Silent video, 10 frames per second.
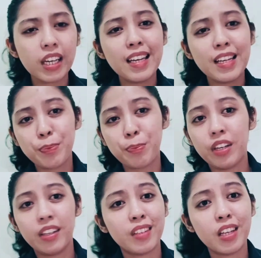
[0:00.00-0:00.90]
his
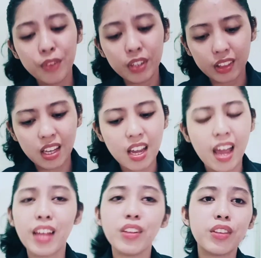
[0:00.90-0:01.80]
productivity,
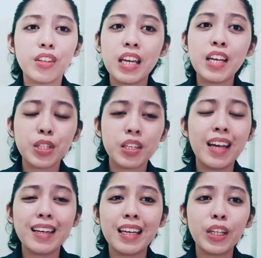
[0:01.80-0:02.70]
and
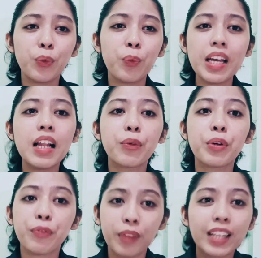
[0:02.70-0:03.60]
it will
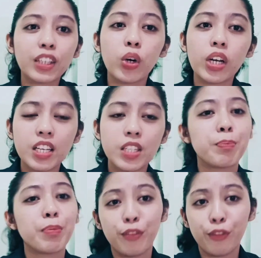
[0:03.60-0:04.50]
reflect on his
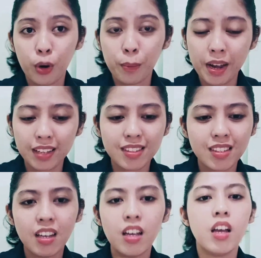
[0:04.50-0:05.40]
performance.